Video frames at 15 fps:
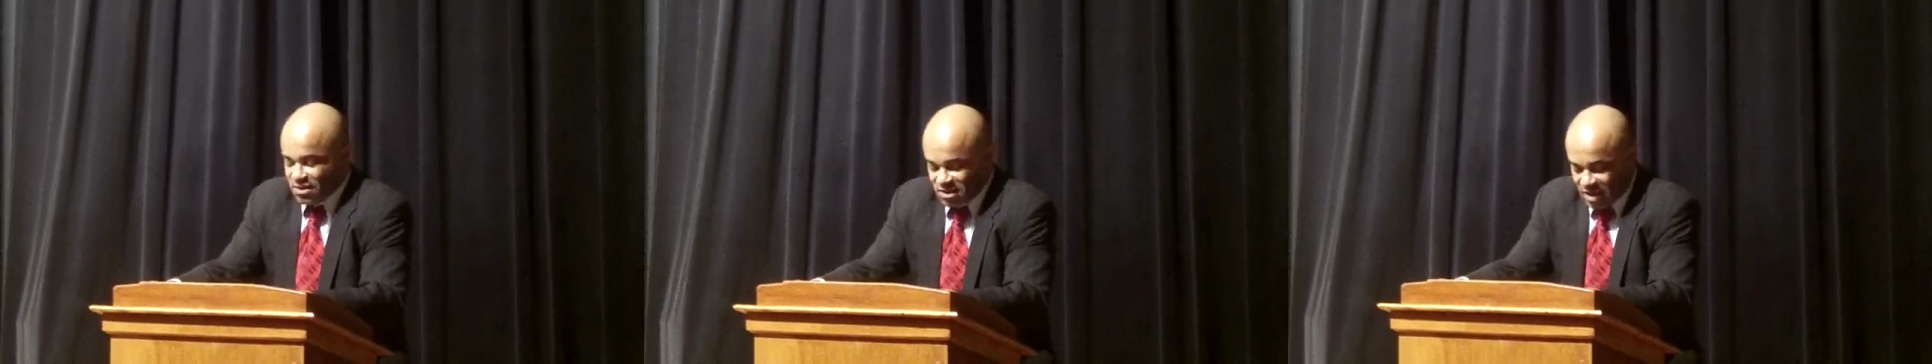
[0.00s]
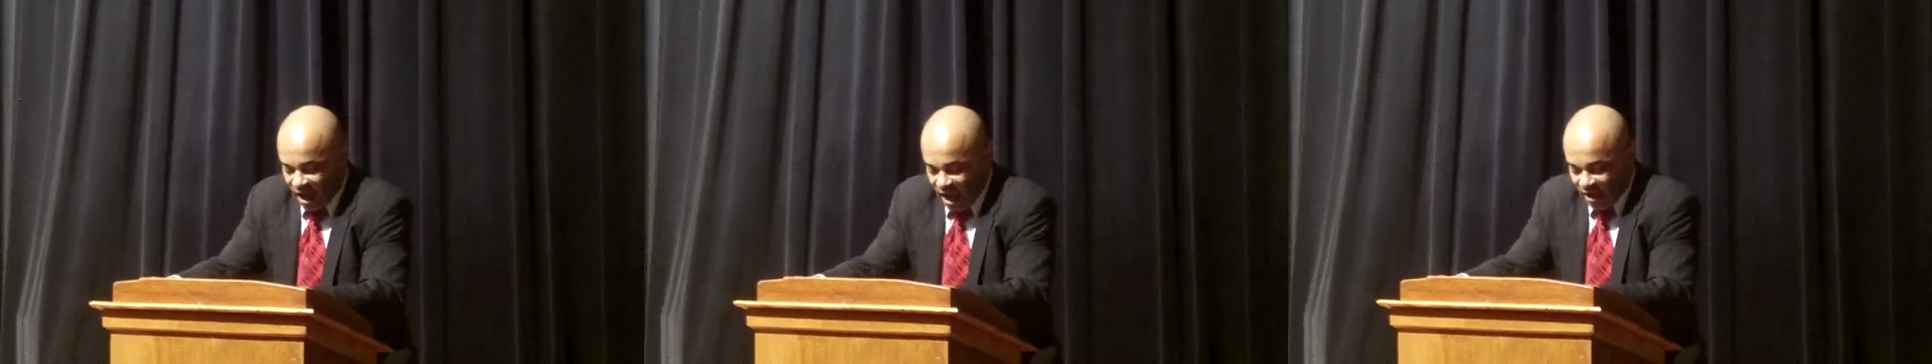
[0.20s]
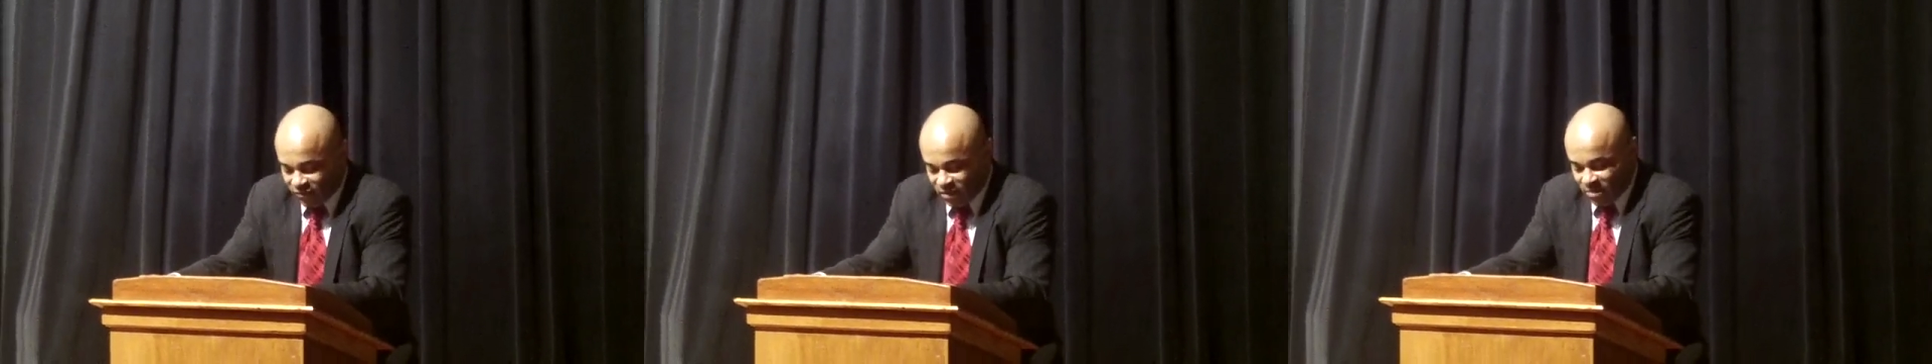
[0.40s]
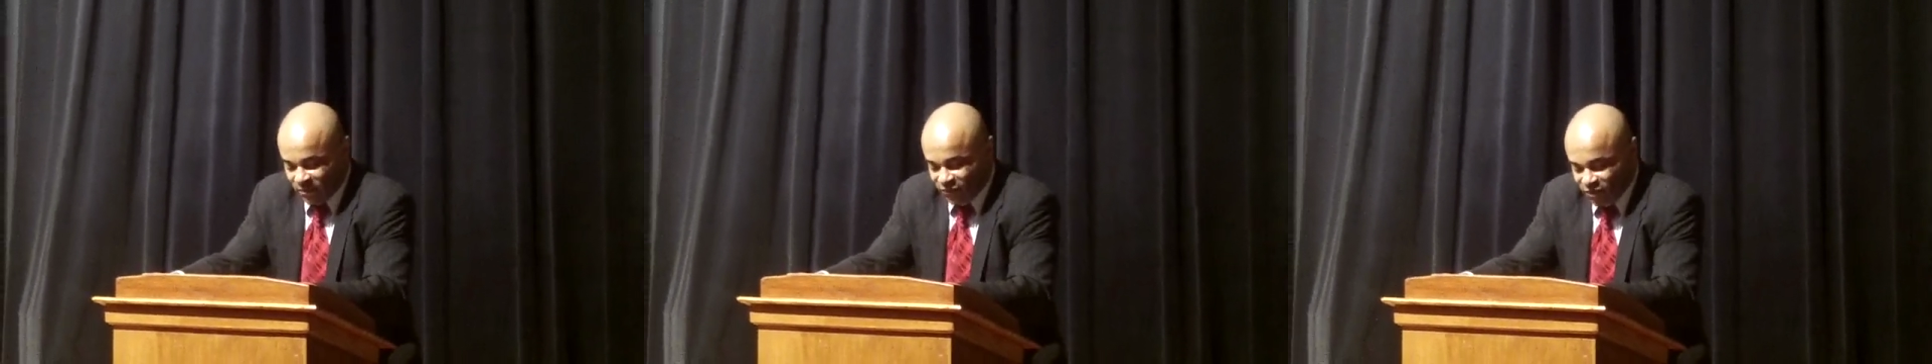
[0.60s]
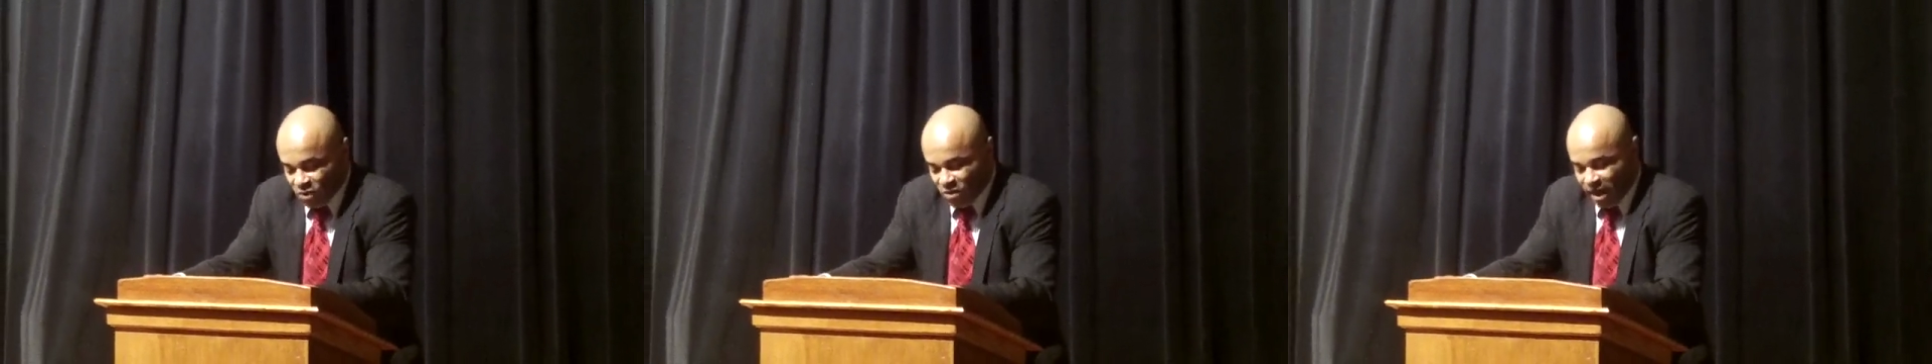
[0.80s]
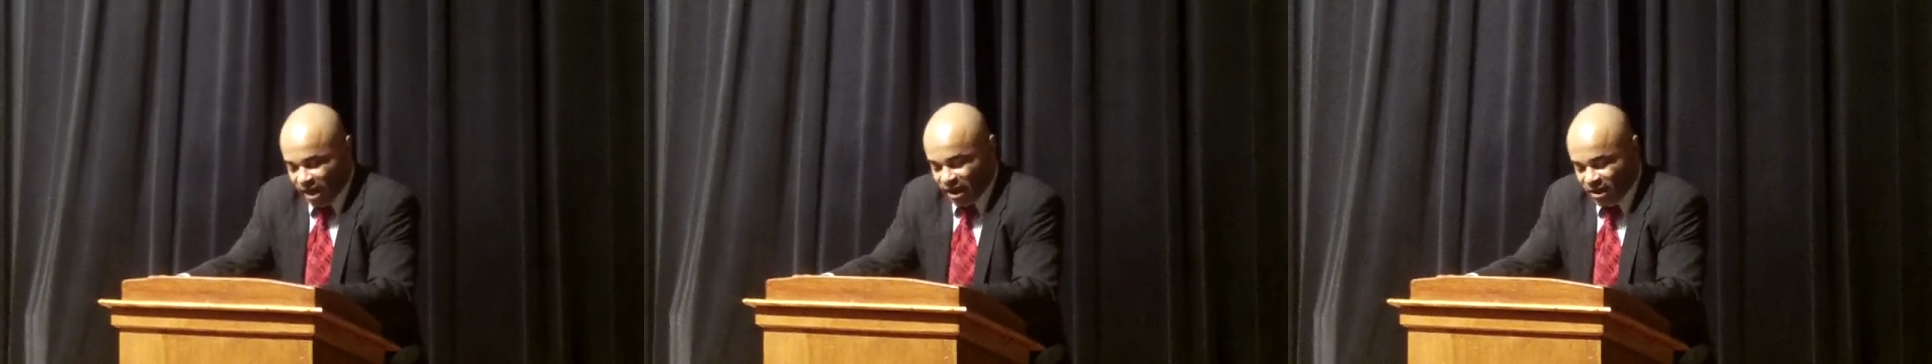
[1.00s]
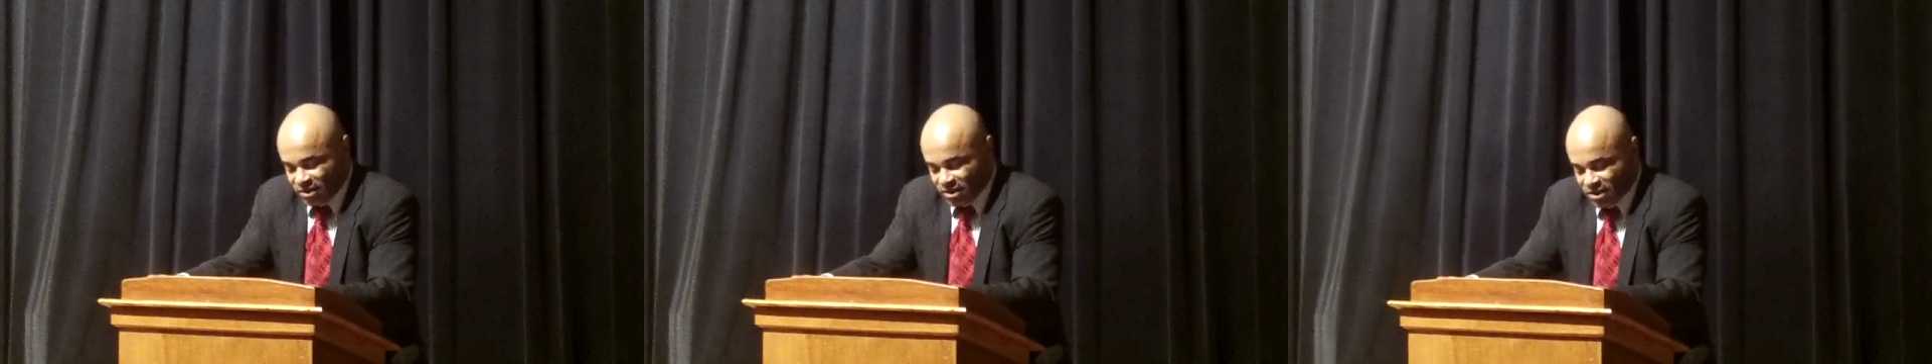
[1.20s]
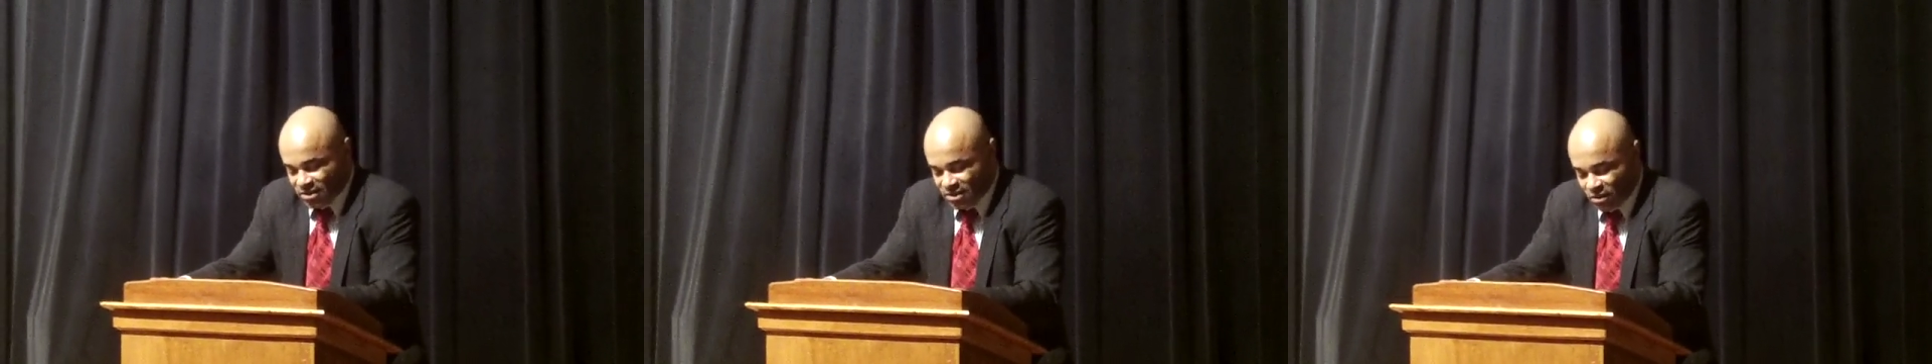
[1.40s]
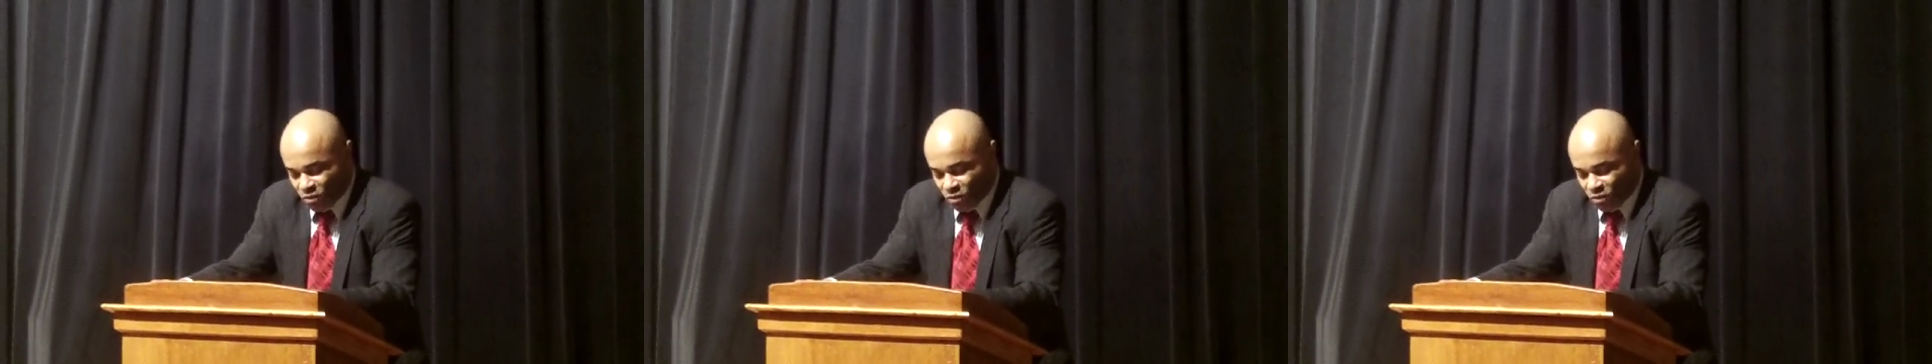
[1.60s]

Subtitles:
Aside from a few Asians